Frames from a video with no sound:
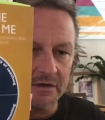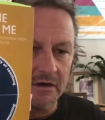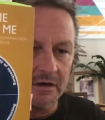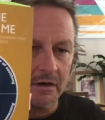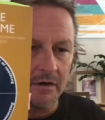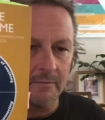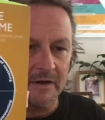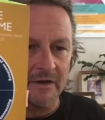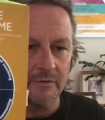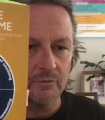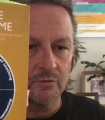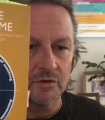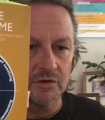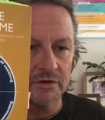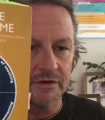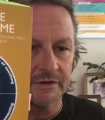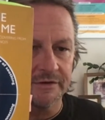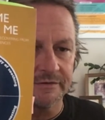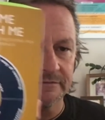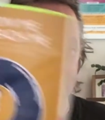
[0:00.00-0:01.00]
Oh my
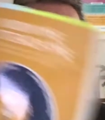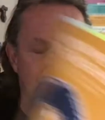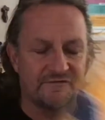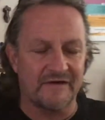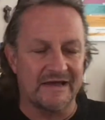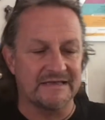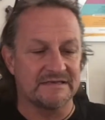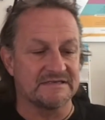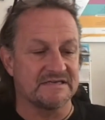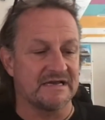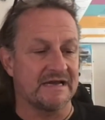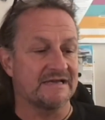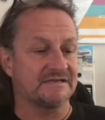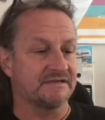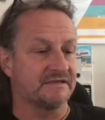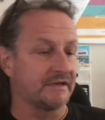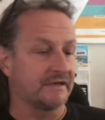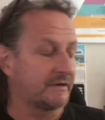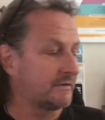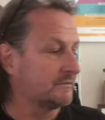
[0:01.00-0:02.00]
word,
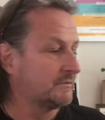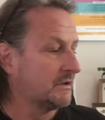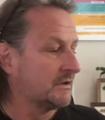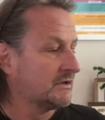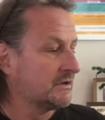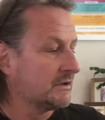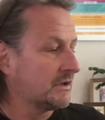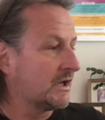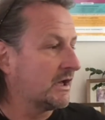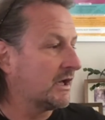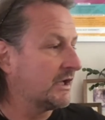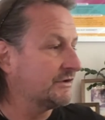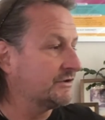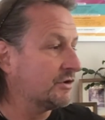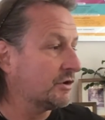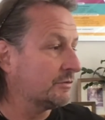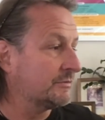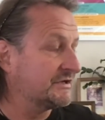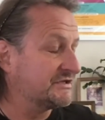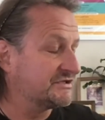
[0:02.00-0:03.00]
fantastic.
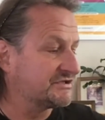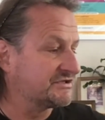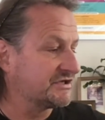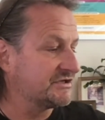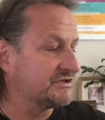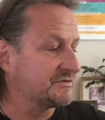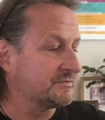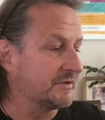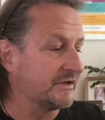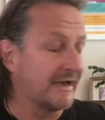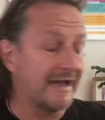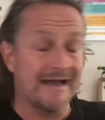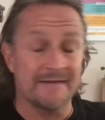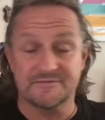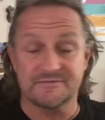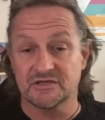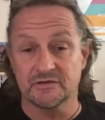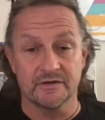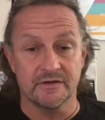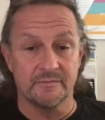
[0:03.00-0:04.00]
No Me to Teach Me,
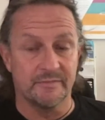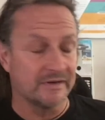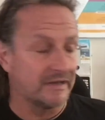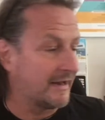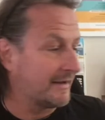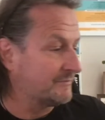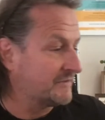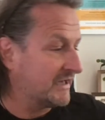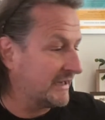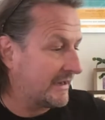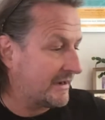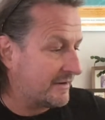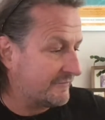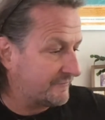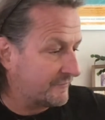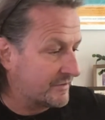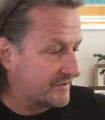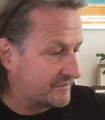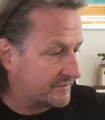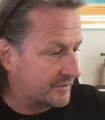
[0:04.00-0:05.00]
absolutely brilliant. I'm nearly
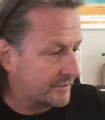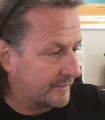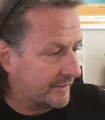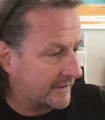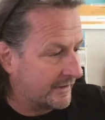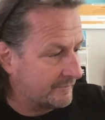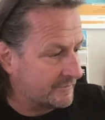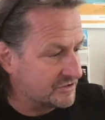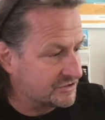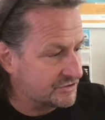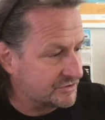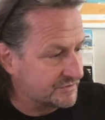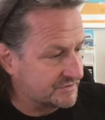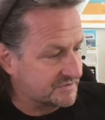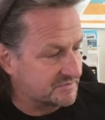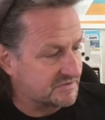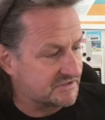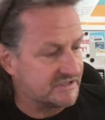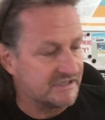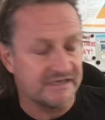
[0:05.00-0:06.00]
halfway through it. I managed to do
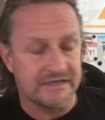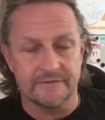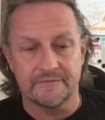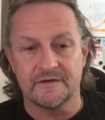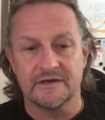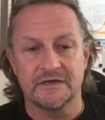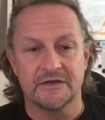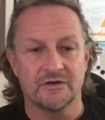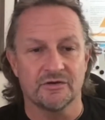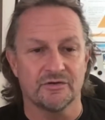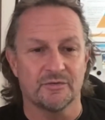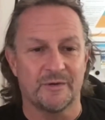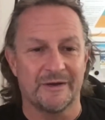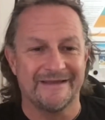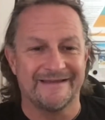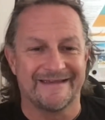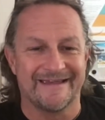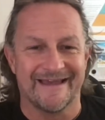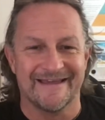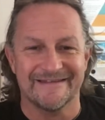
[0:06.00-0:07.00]
some sneaky reading on the
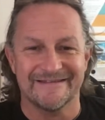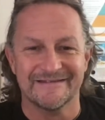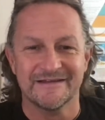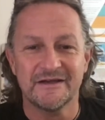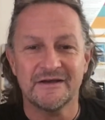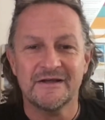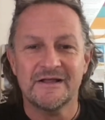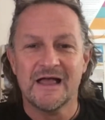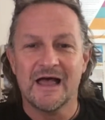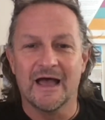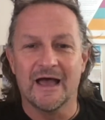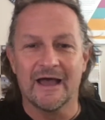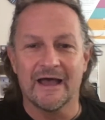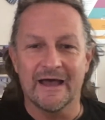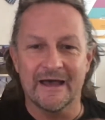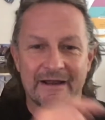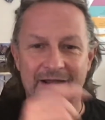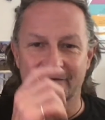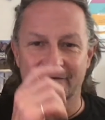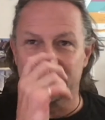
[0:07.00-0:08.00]
weekend,
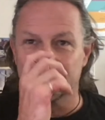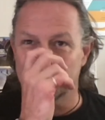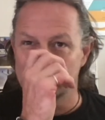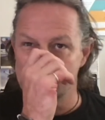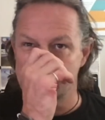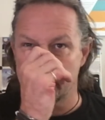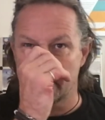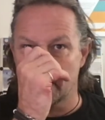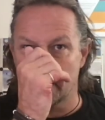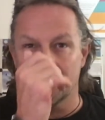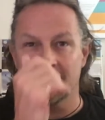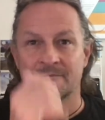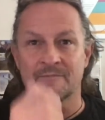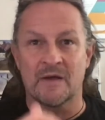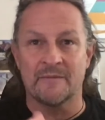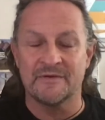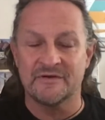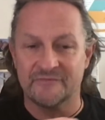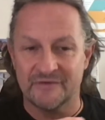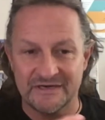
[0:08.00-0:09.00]
and I've done a bit.
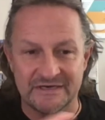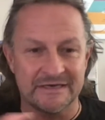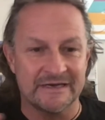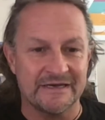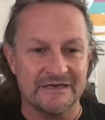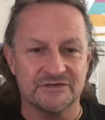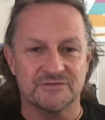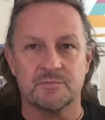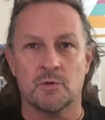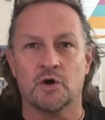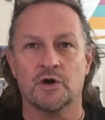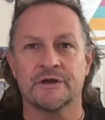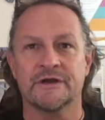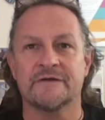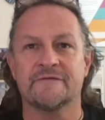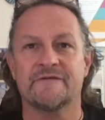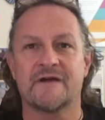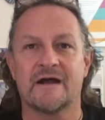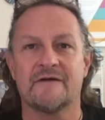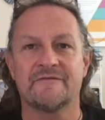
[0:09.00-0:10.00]
I've been reading each morning
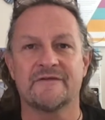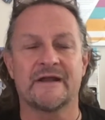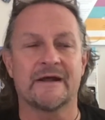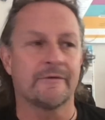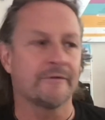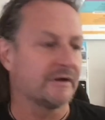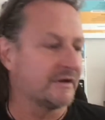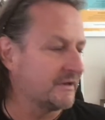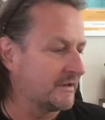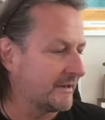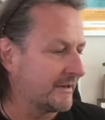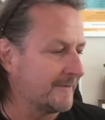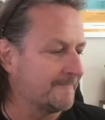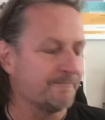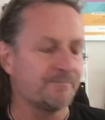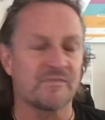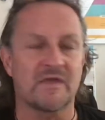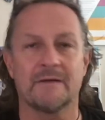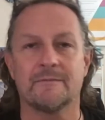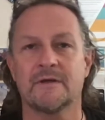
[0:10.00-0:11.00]
for half an hour, and
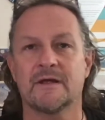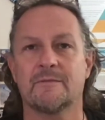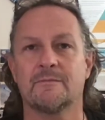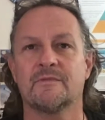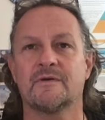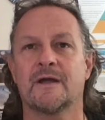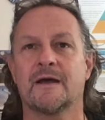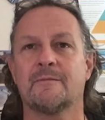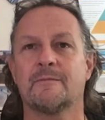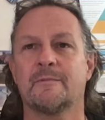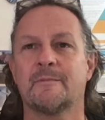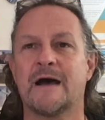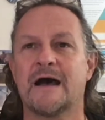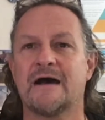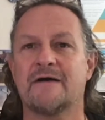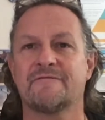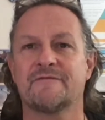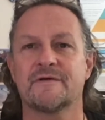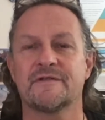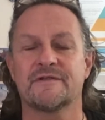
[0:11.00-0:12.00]
I'm about
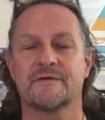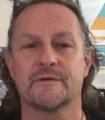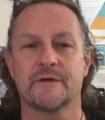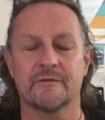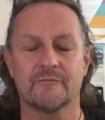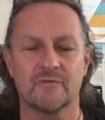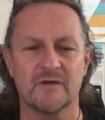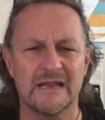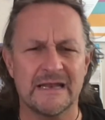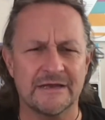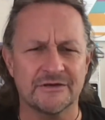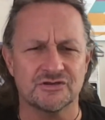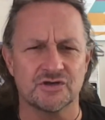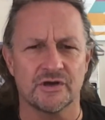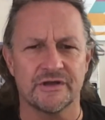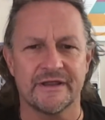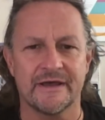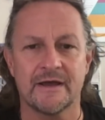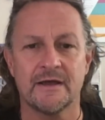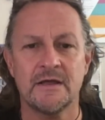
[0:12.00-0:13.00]
halfway through it. Really
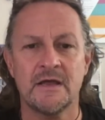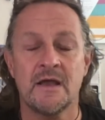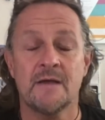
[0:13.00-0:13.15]
enjoying that.